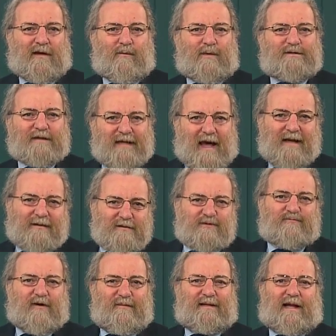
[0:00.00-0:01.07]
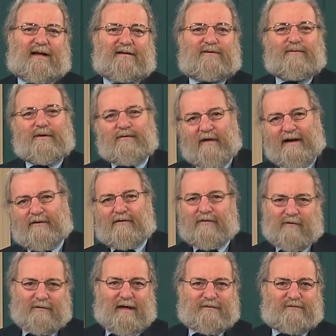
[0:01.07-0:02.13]
which again discriminate to a greater
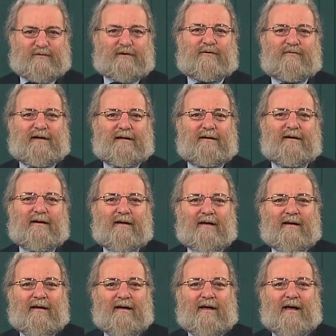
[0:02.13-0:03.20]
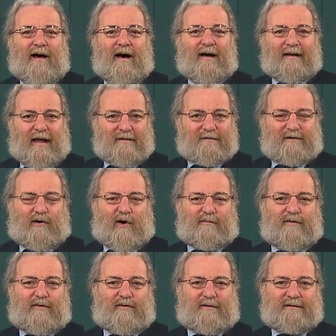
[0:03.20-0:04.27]
or lesser degree against
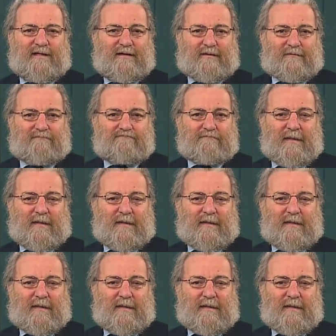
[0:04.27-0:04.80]
carbon-13.